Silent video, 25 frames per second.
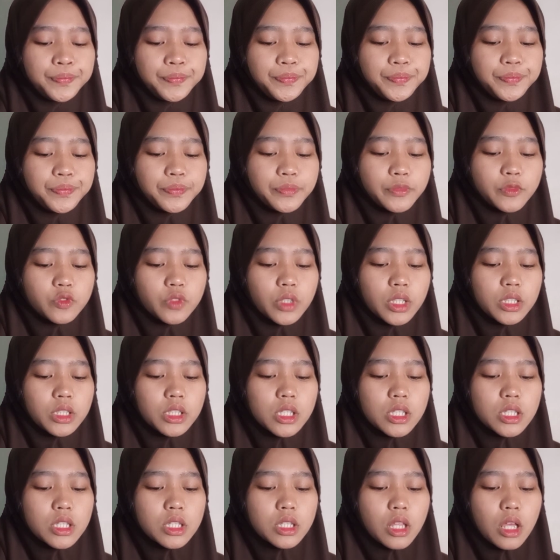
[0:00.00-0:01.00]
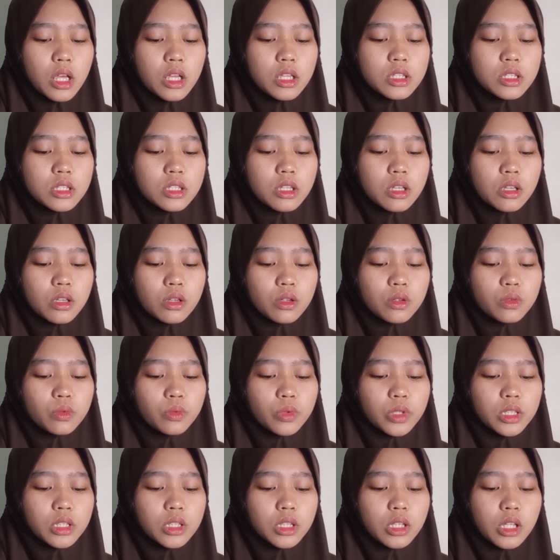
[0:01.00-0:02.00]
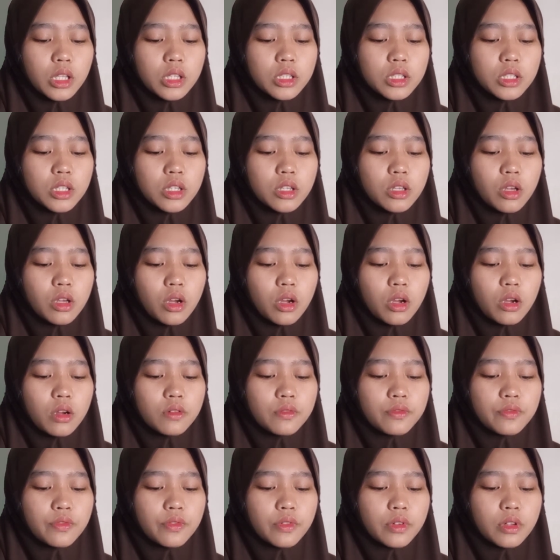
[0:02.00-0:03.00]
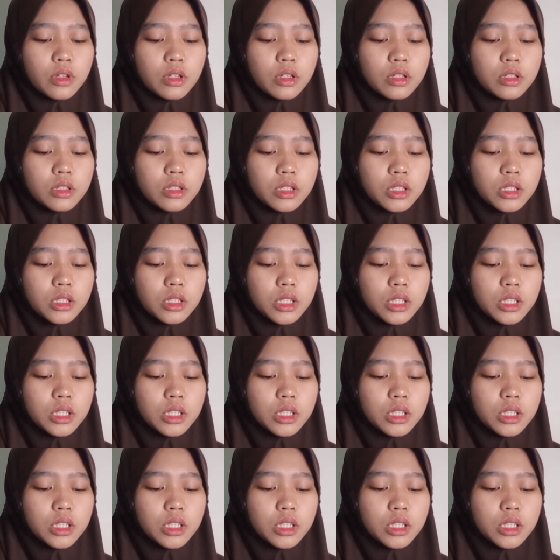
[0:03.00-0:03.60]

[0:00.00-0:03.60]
which is tasked with leading of the